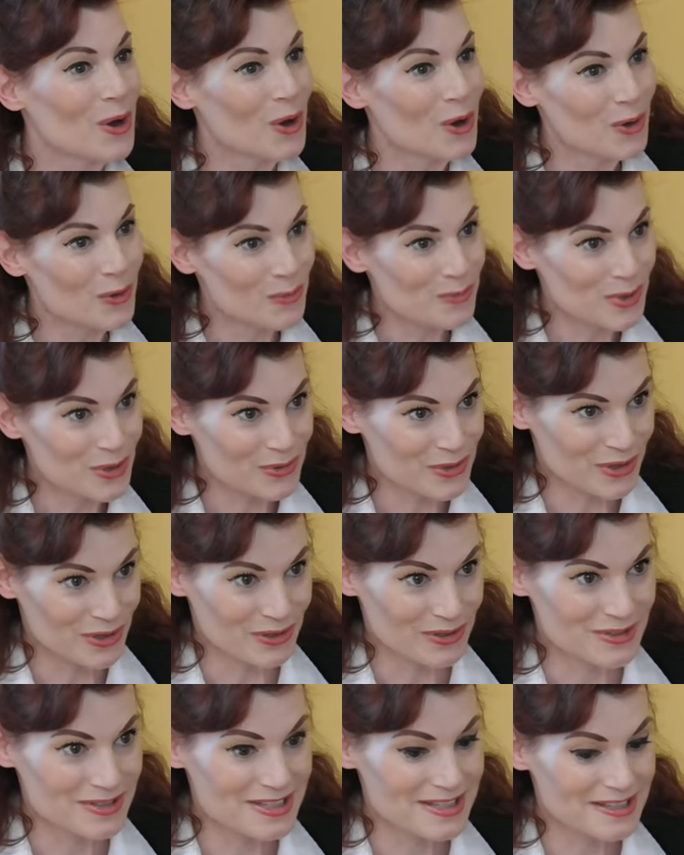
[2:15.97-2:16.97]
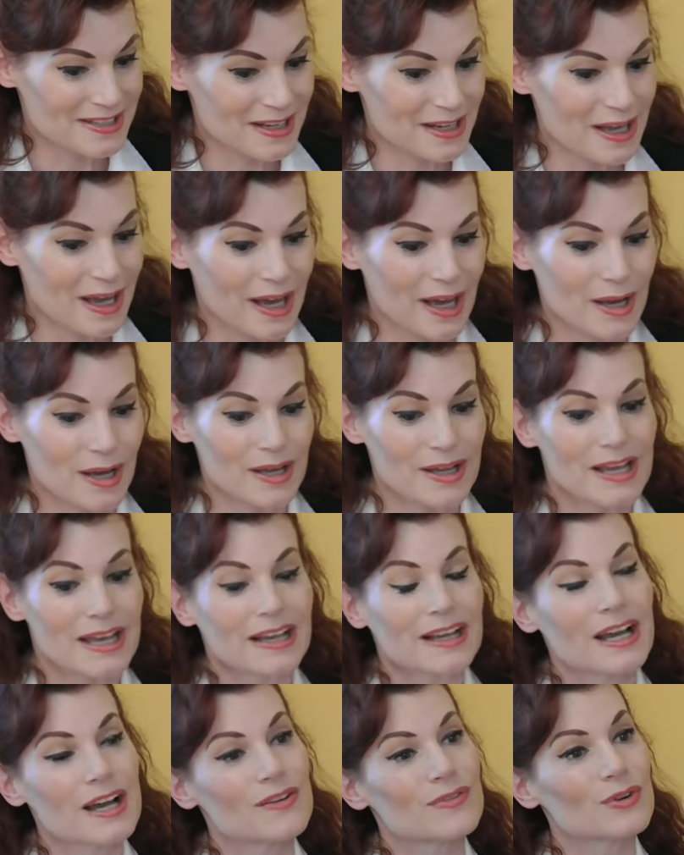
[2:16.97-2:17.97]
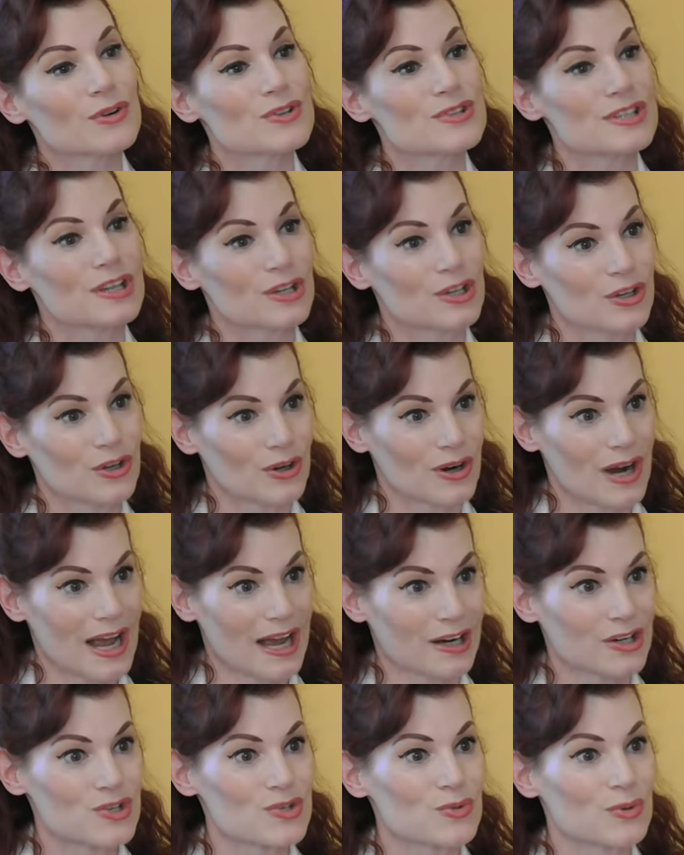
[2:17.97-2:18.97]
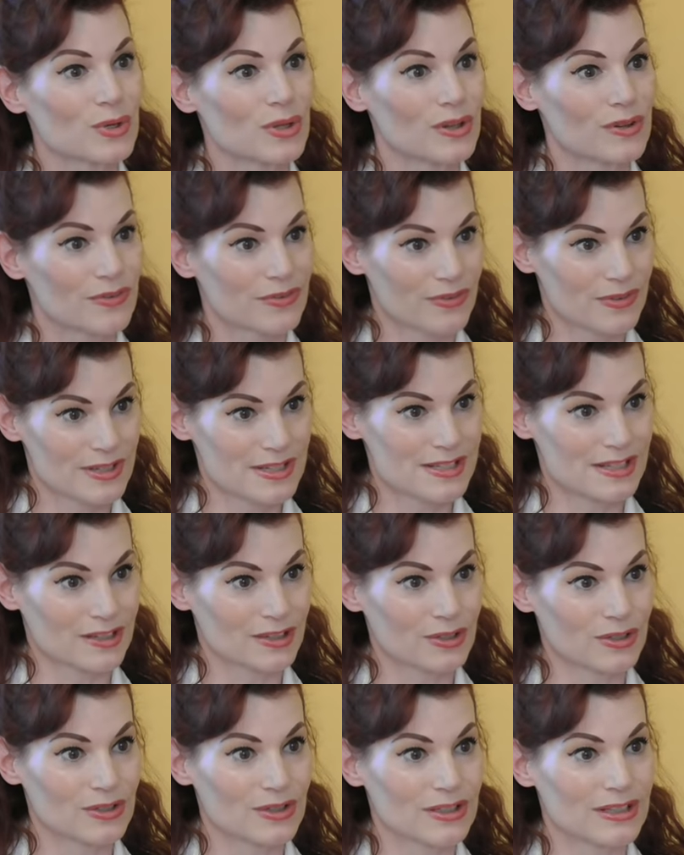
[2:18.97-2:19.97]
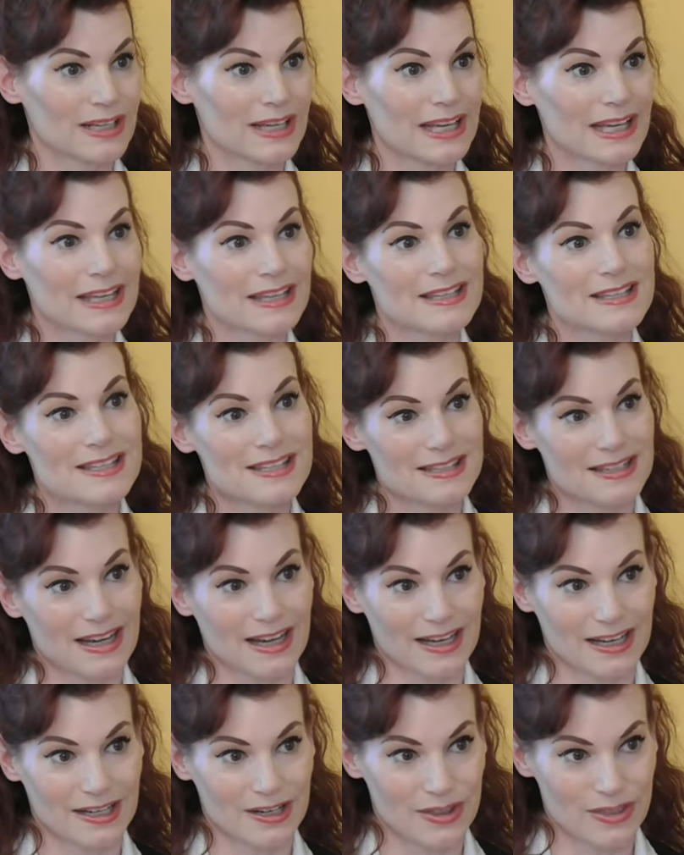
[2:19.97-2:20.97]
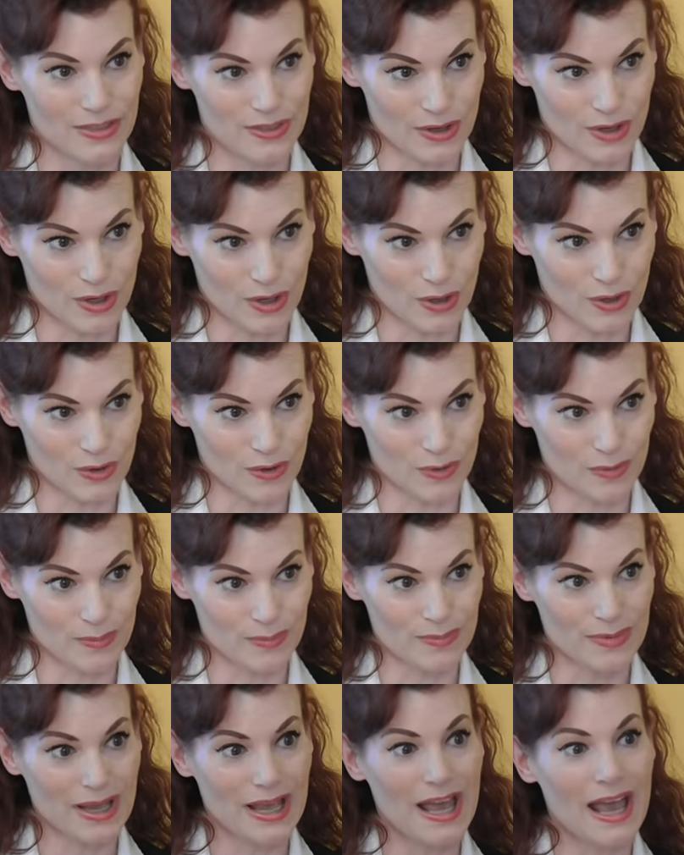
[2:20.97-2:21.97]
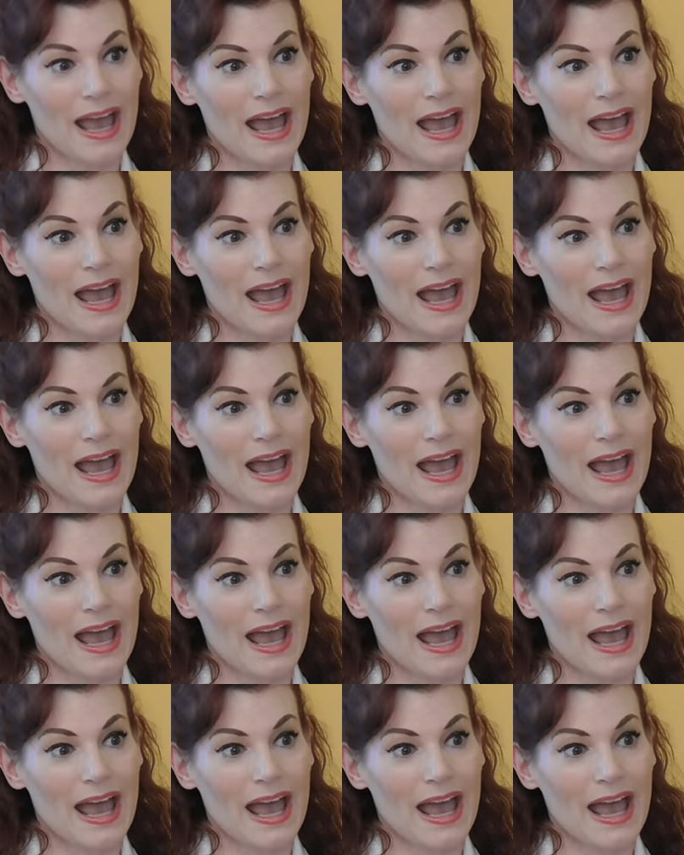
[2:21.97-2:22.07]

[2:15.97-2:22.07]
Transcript: homeowners covers your actual physical inside the home.